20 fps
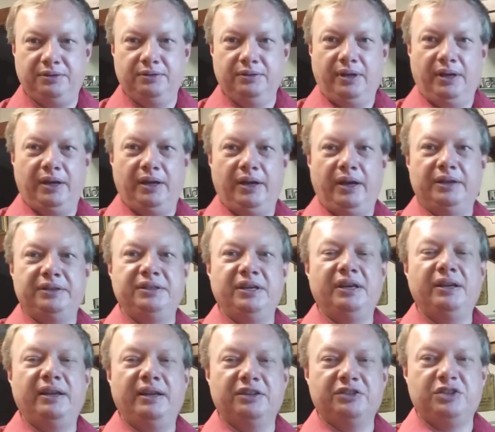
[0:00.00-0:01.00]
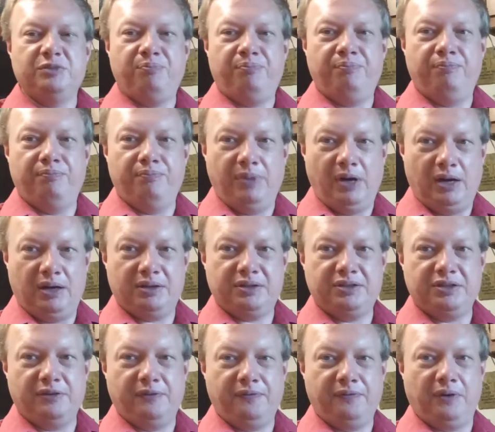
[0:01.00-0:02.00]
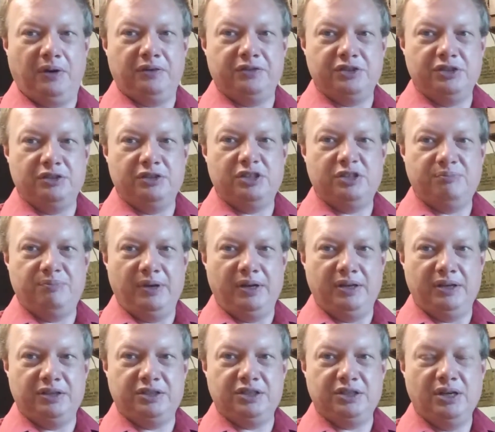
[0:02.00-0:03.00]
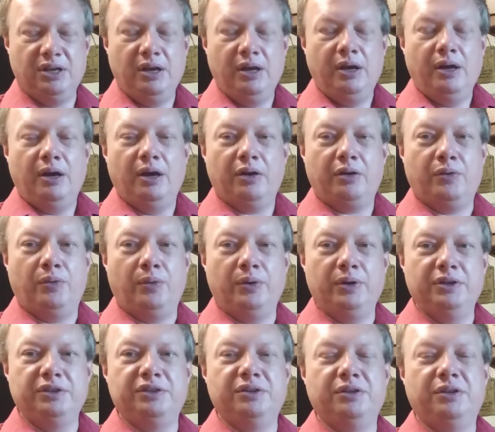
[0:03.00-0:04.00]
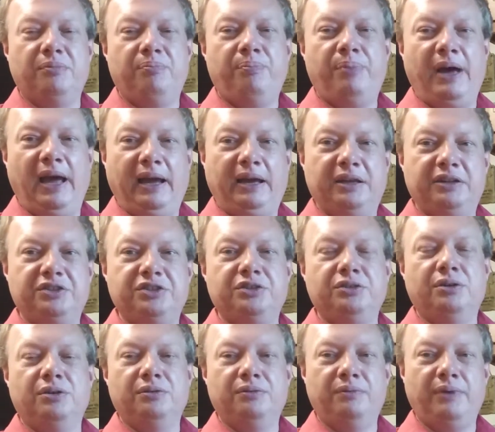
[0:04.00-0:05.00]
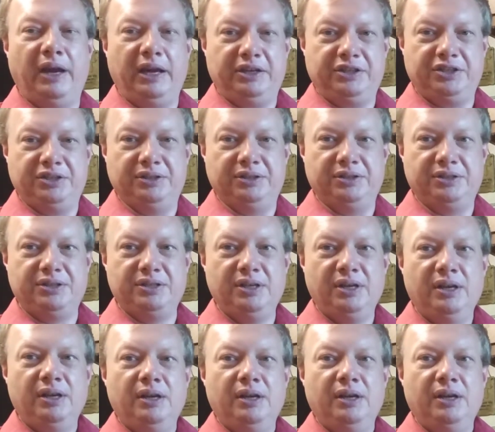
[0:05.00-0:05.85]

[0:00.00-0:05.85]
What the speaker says: a 10-ounce box of frozen spinach according to the package directions.